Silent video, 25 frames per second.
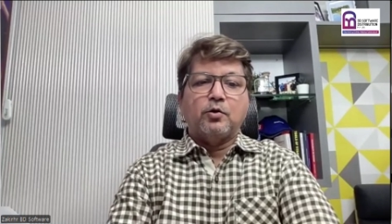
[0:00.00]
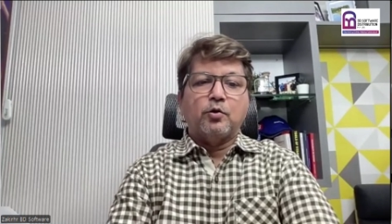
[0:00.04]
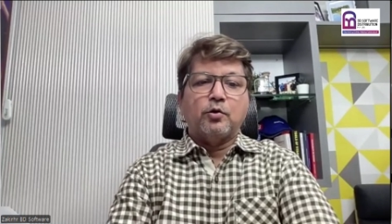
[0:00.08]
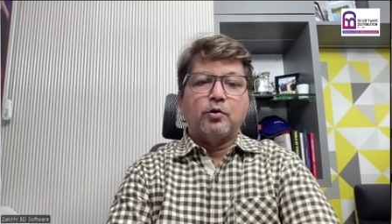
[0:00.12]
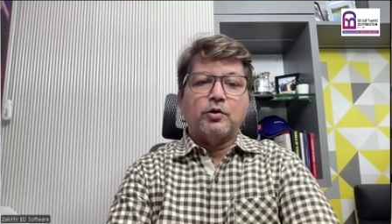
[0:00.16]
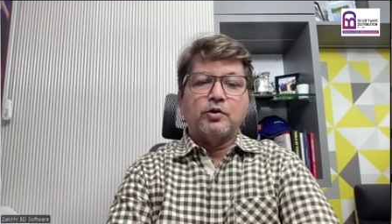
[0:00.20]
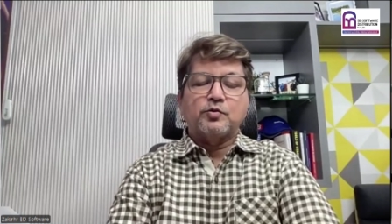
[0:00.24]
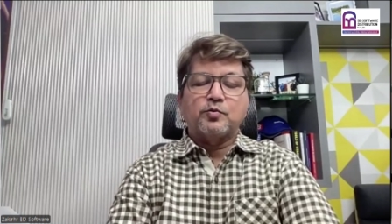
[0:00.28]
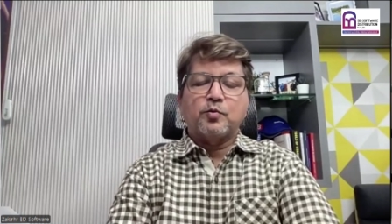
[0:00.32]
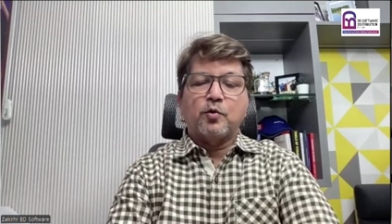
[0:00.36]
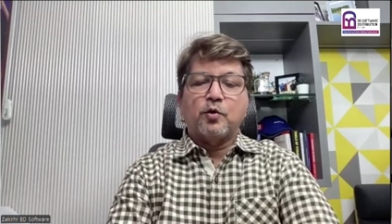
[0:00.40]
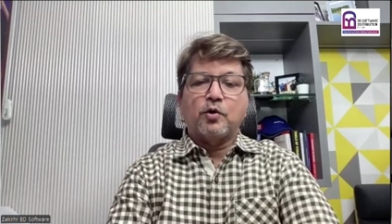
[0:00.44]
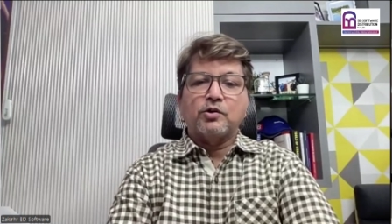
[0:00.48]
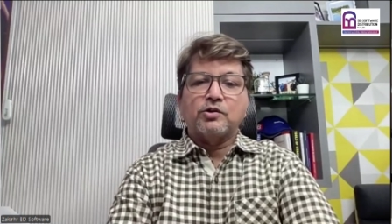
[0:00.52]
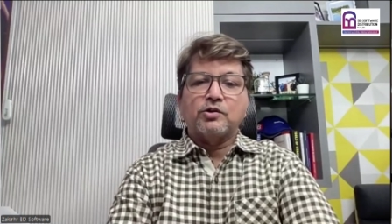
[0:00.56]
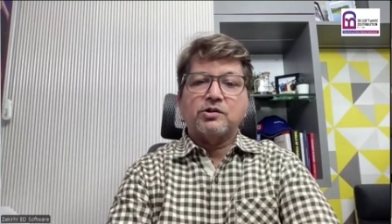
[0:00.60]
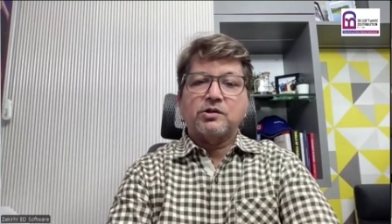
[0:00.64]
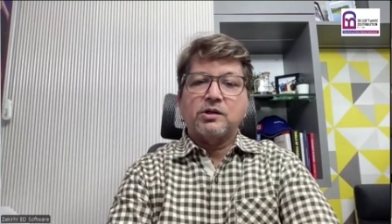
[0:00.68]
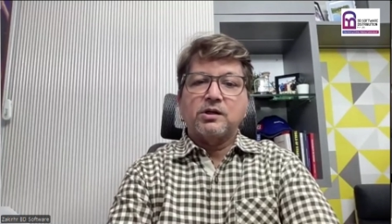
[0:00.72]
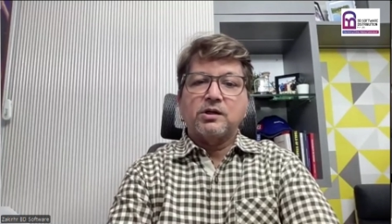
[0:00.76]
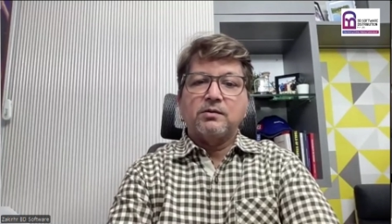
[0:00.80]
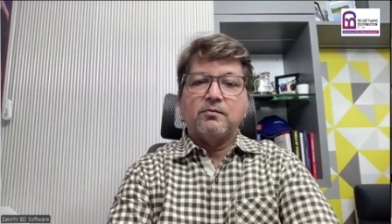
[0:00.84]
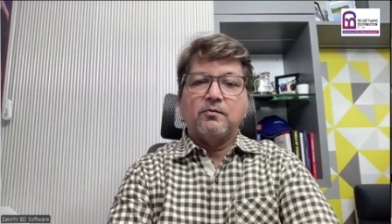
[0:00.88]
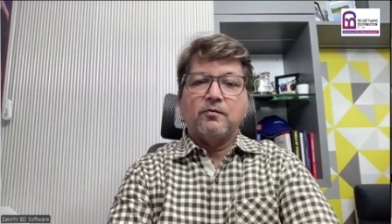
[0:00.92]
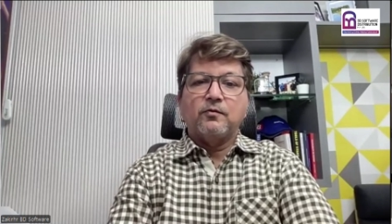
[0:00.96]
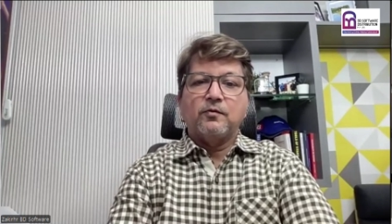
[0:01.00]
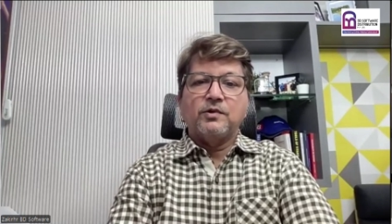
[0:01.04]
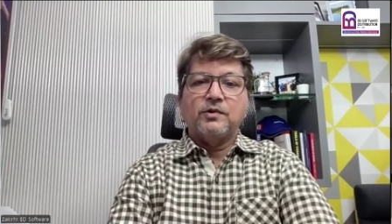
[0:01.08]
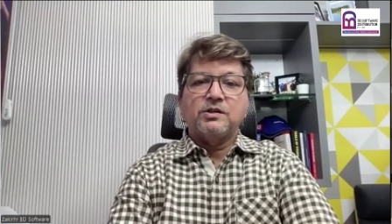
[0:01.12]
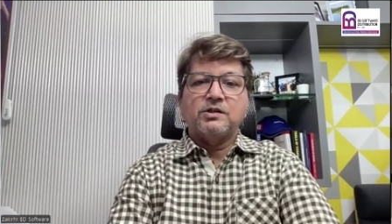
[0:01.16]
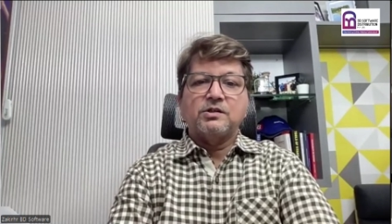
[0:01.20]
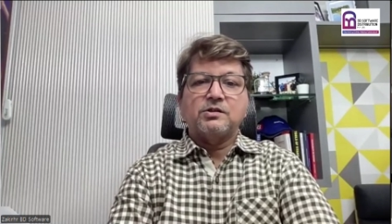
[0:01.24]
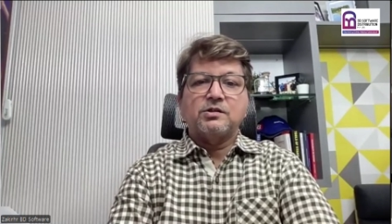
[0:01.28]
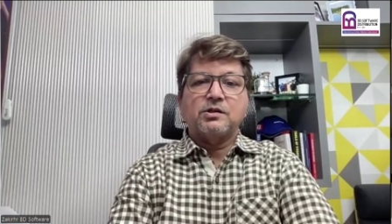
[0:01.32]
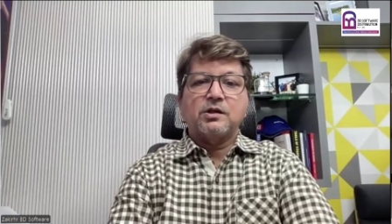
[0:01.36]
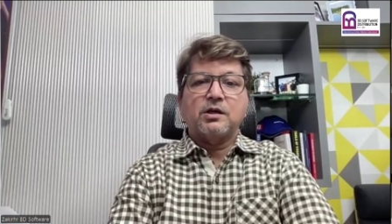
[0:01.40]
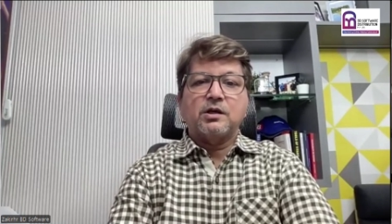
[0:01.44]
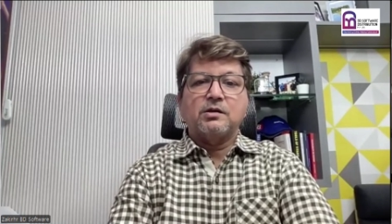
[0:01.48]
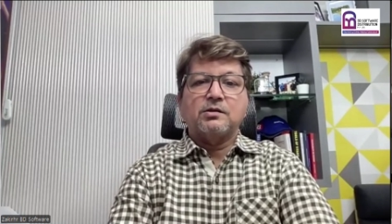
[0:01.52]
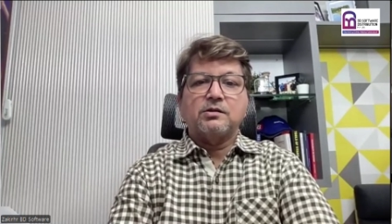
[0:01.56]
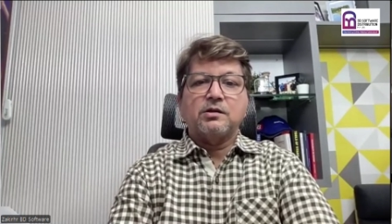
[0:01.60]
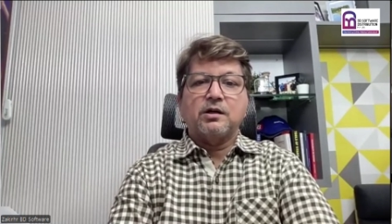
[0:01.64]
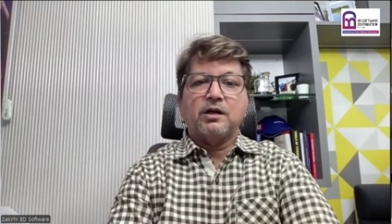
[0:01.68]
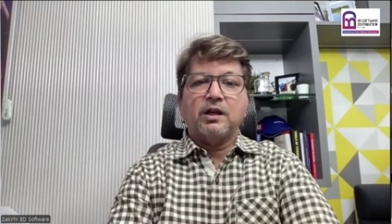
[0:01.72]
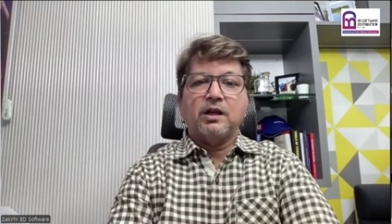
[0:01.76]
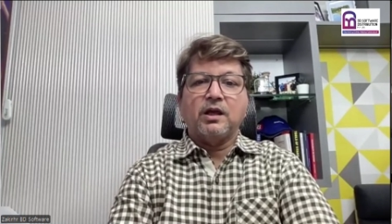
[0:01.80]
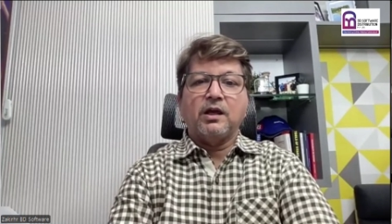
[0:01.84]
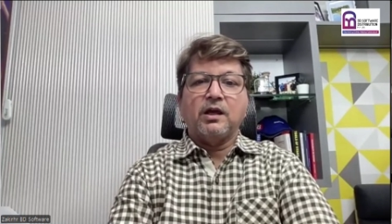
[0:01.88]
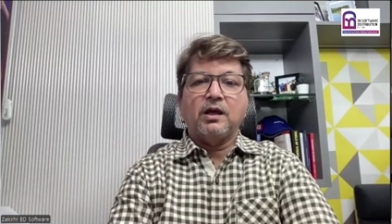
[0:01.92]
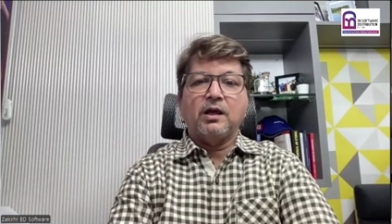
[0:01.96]
response team, which is
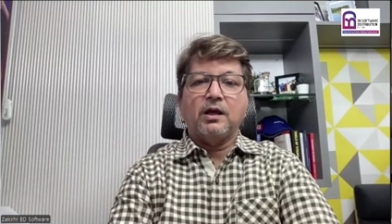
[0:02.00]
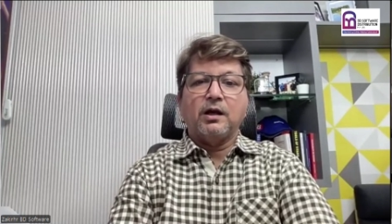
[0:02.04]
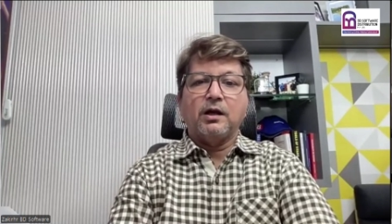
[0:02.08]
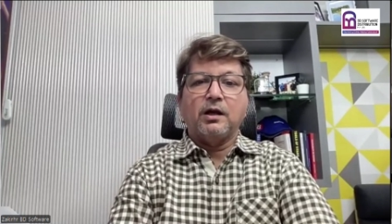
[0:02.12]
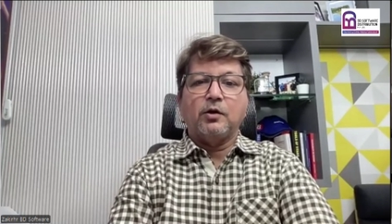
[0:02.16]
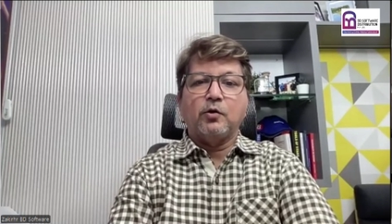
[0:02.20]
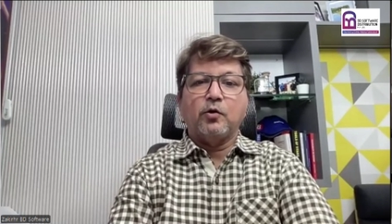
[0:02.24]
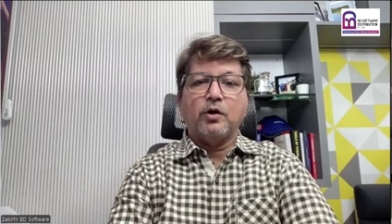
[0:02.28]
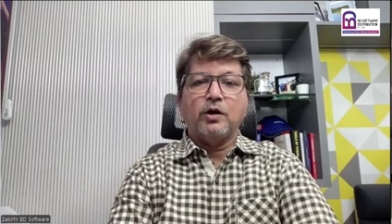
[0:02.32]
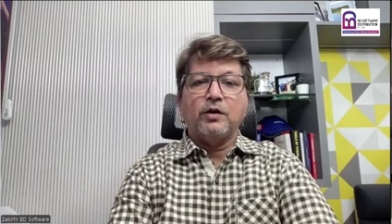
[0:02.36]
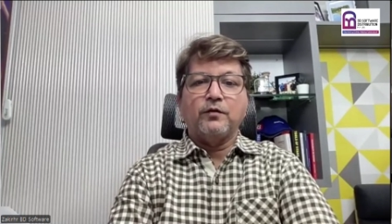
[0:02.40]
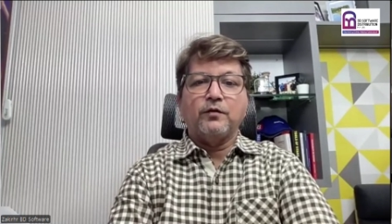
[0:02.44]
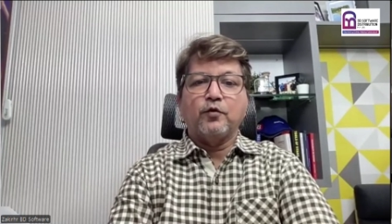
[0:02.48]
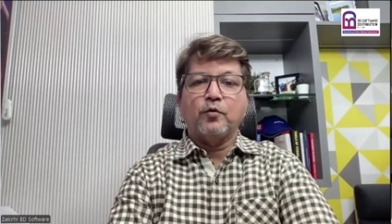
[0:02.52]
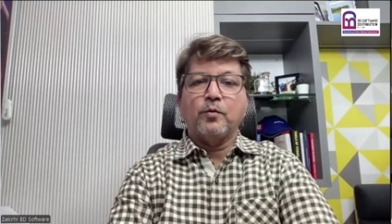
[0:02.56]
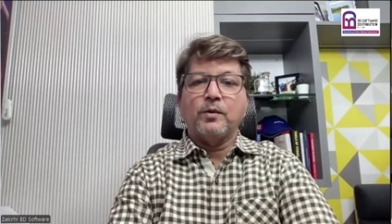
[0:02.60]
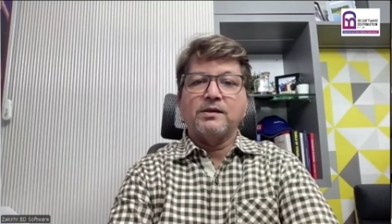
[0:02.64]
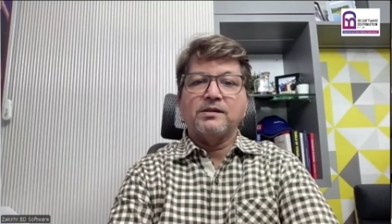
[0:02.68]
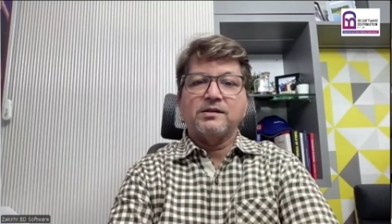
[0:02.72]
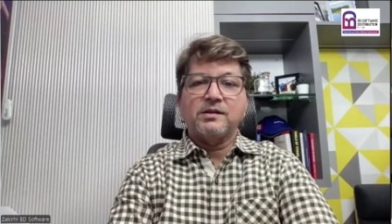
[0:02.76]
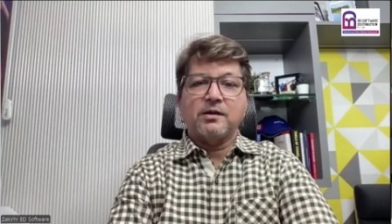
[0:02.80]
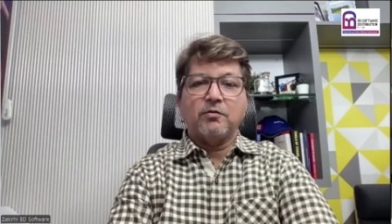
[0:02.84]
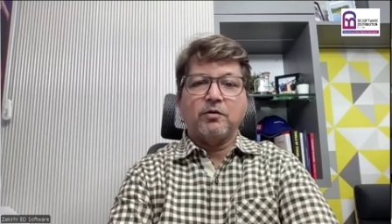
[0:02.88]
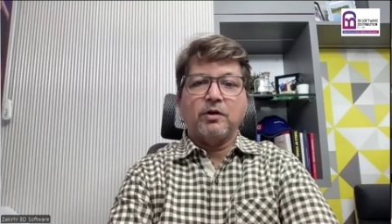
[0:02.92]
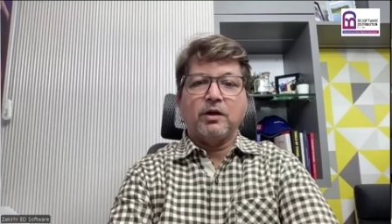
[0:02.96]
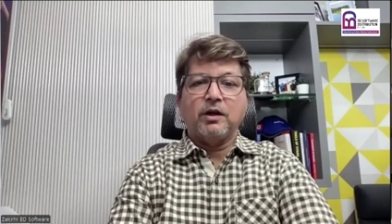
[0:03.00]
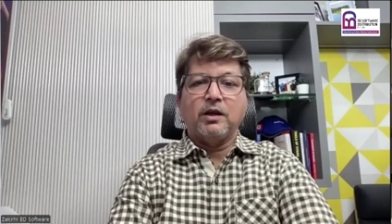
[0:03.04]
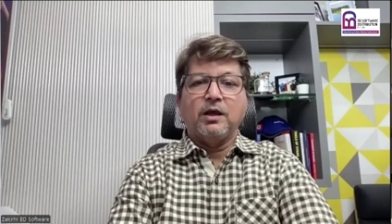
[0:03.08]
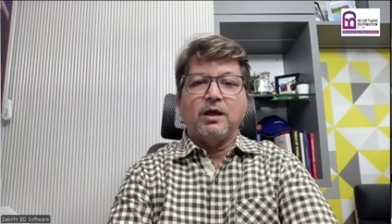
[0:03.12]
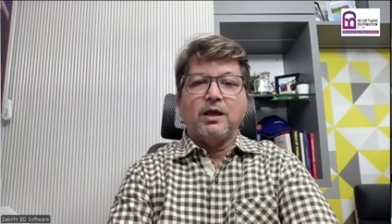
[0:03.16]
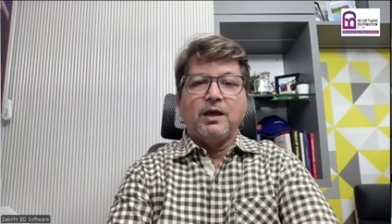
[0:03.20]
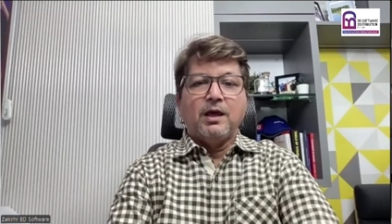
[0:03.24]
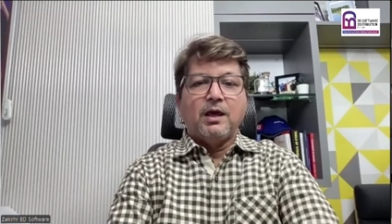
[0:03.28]
sitting 24/7